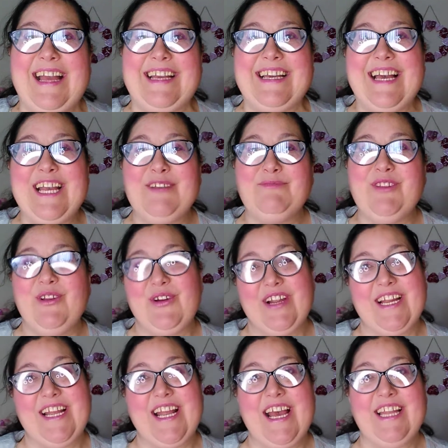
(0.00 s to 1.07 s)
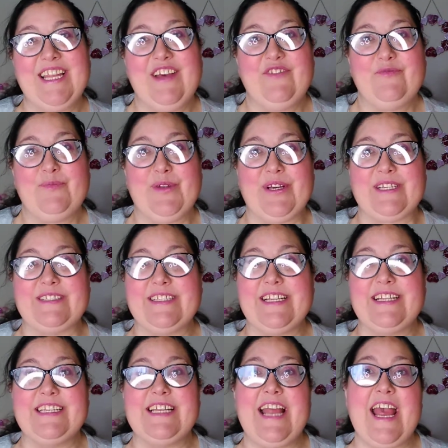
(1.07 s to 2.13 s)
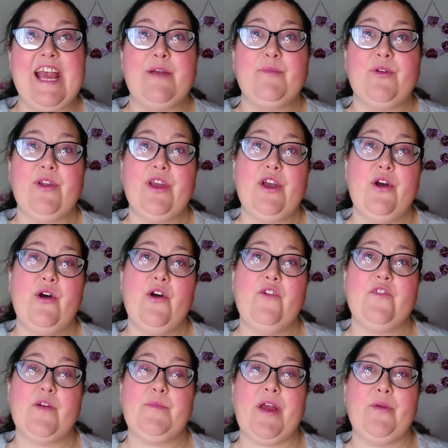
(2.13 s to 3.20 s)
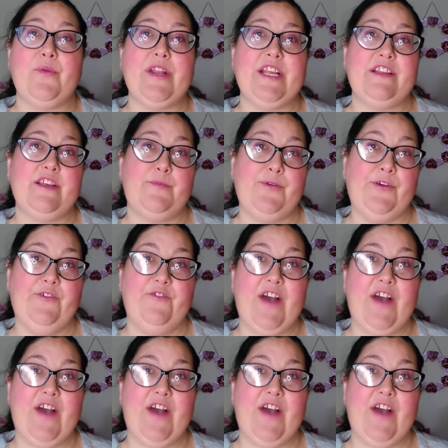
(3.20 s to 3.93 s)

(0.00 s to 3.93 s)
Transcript: I am Lori and I love books, and today I'm going to go over my Winnie the Pooh